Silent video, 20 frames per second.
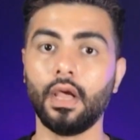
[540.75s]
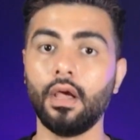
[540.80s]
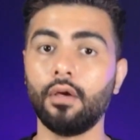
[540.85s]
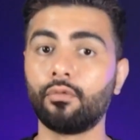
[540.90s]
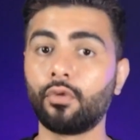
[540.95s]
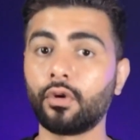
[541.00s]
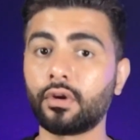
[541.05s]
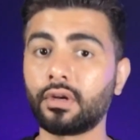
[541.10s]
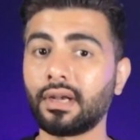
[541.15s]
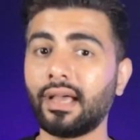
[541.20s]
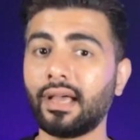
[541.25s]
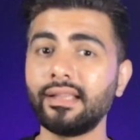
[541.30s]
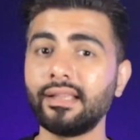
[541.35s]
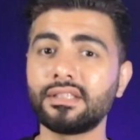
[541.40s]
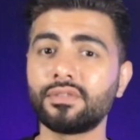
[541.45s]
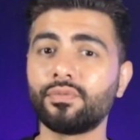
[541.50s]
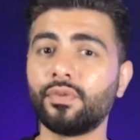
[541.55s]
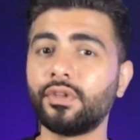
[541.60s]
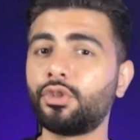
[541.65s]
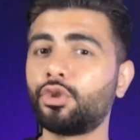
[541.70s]
For
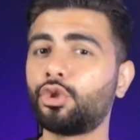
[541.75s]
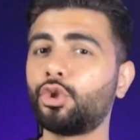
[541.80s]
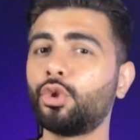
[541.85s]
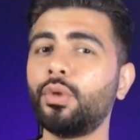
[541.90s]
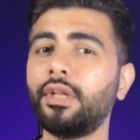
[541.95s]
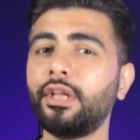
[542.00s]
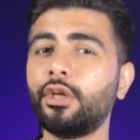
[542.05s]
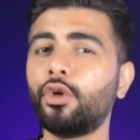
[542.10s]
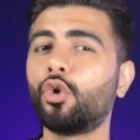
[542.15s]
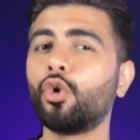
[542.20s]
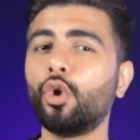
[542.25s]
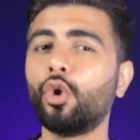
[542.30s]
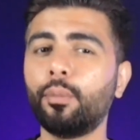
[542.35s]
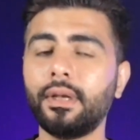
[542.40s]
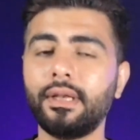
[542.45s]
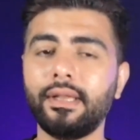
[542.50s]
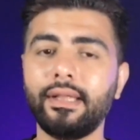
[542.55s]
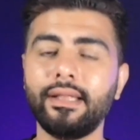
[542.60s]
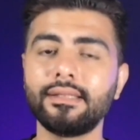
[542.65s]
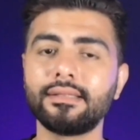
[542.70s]
clients with truly global
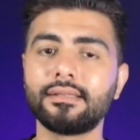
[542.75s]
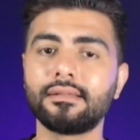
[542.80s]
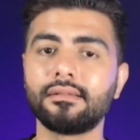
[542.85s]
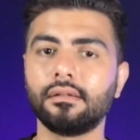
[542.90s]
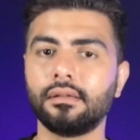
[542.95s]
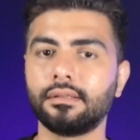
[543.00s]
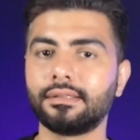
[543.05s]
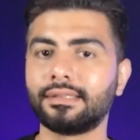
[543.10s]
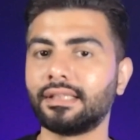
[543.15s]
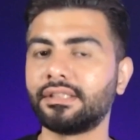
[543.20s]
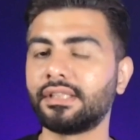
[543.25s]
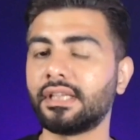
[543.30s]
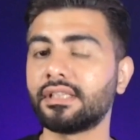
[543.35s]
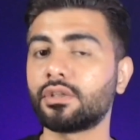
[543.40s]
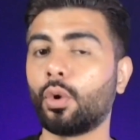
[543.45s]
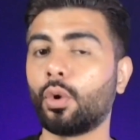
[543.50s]
needs, such as